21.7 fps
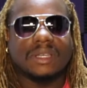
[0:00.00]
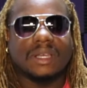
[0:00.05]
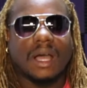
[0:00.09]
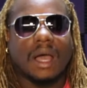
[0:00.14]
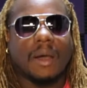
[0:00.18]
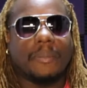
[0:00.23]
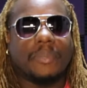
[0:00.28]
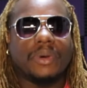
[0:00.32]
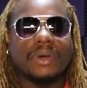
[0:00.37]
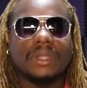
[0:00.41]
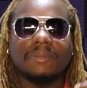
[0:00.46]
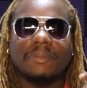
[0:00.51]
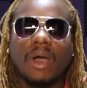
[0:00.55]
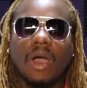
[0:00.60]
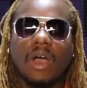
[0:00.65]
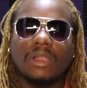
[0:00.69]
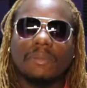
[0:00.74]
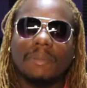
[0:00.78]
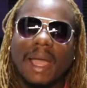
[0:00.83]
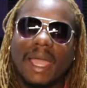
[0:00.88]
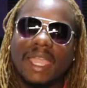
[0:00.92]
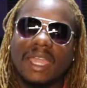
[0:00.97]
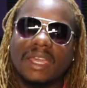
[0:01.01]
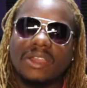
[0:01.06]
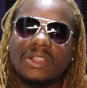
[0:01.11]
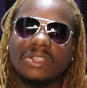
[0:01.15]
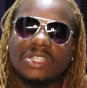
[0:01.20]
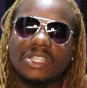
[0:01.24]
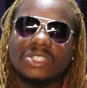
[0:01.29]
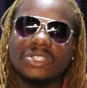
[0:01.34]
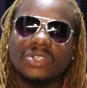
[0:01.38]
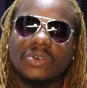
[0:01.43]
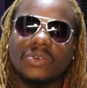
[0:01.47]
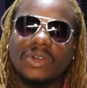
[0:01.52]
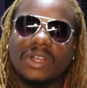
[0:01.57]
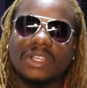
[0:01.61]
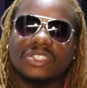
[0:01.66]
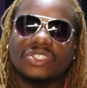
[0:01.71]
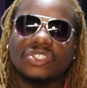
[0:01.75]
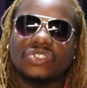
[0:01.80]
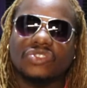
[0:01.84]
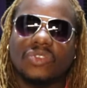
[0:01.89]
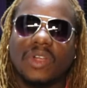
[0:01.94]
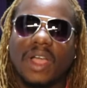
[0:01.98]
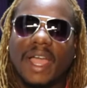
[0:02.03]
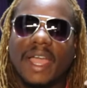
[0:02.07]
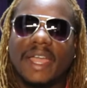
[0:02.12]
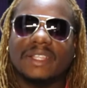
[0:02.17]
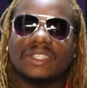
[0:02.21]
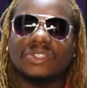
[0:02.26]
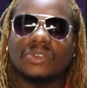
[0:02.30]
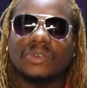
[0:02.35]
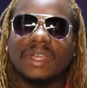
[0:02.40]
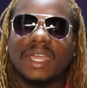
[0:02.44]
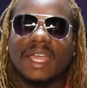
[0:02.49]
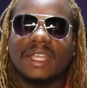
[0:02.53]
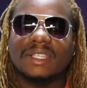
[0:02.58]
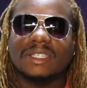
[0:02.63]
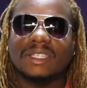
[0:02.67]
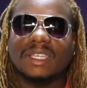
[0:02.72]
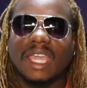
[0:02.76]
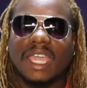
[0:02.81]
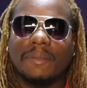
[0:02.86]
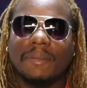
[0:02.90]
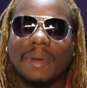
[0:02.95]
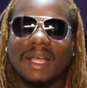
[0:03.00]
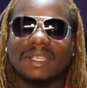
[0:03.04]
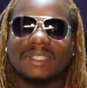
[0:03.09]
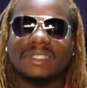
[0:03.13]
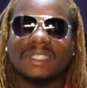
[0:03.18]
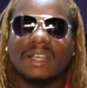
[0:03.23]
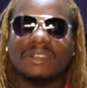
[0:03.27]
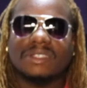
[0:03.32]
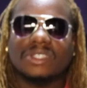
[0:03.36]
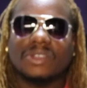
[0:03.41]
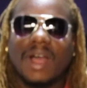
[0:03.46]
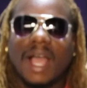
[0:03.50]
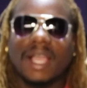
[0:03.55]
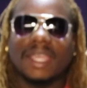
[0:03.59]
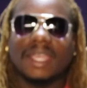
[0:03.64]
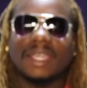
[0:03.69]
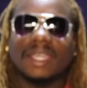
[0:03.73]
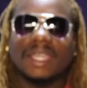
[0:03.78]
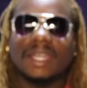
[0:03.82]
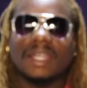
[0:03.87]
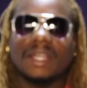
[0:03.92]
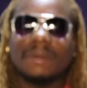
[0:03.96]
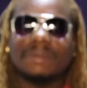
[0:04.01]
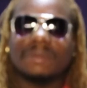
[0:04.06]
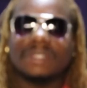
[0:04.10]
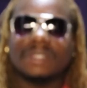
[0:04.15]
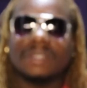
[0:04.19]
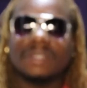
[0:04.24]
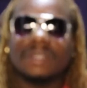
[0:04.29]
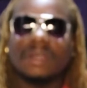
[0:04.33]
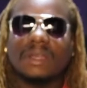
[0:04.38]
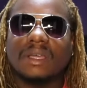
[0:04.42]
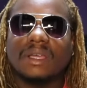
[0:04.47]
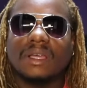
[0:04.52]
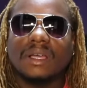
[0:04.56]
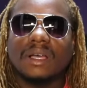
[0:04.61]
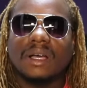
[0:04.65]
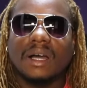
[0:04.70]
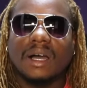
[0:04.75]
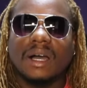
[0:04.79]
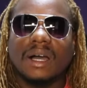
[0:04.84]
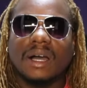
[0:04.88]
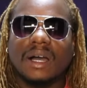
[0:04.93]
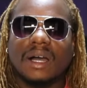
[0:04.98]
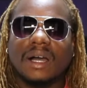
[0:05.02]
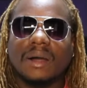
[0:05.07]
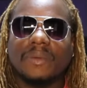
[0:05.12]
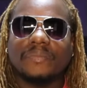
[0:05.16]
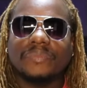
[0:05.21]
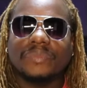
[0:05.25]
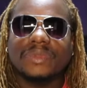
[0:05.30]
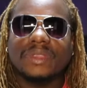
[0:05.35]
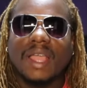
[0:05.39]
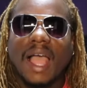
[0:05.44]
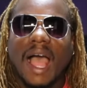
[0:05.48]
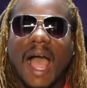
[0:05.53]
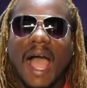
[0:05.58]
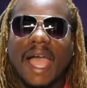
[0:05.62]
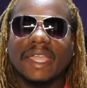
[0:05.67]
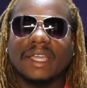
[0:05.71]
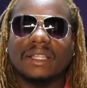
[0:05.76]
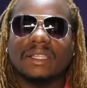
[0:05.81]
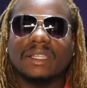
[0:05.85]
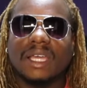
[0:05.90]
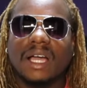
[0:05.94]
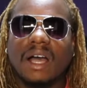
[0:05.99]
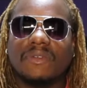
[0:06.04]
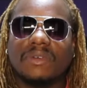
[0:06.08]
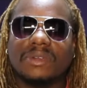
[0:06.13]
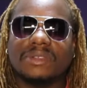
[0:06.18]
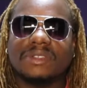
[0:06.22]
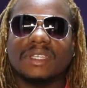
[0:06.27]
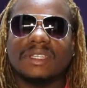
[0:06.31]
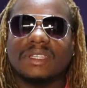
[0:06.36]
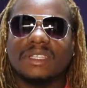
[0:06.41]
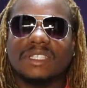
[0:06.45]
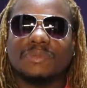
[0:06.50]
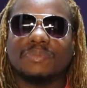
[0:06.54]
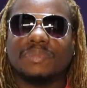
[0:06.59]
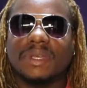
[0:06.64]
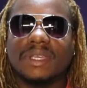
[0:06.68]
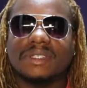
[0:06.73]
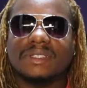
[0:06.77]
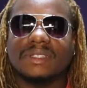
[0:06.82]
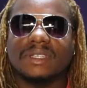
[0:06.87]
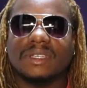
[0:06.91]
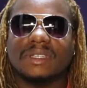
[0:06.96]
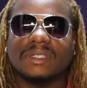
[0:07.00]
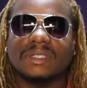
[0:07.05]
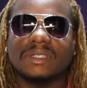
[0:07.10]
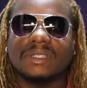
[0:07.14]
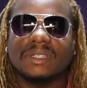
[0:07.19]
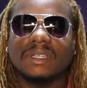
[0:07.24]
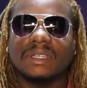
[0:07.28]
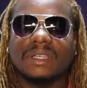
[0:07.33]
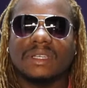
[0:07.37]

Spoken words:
I'm putting all my energy towards trying to educate myself so I can get up to higher levels in this business.